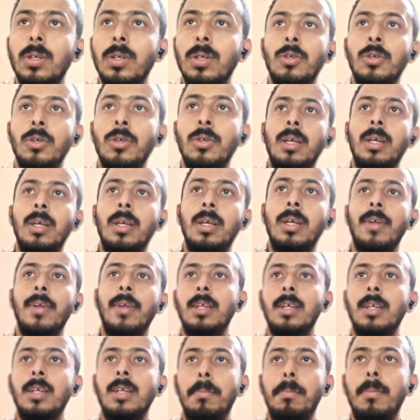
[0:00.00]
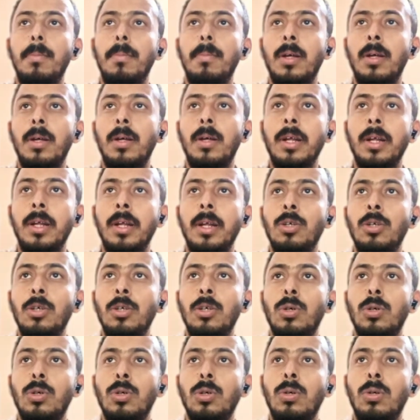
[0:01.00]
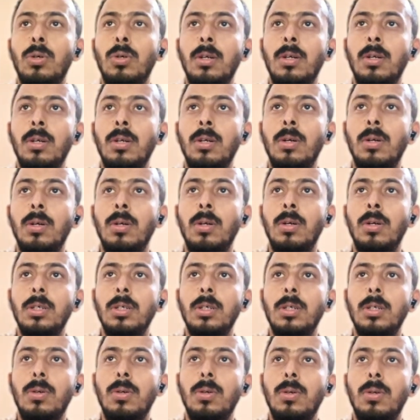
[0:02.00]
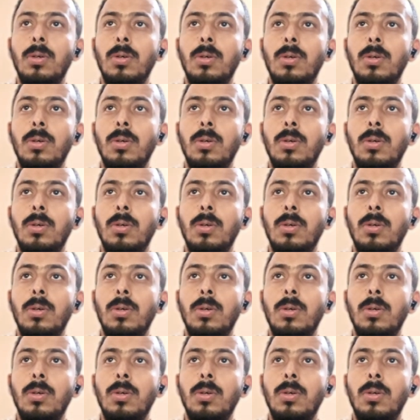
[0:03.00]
So you can give an example, a range also, time dots.